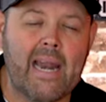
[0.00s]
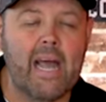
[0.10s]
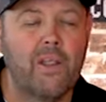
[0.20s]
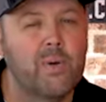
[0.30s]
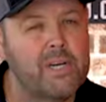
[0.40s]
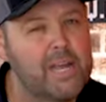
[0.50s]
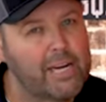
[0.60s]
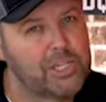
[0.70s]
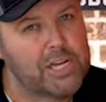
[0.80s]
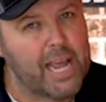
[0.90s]
the other one
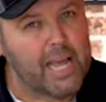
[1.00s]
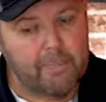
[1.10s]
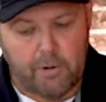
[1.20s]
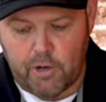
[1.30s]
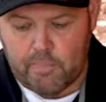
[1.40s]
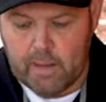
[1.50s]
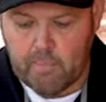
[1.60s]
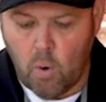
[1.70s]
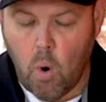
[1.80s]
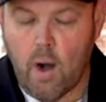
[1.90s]
and shake it up a little bit
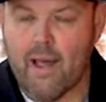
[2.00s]
more.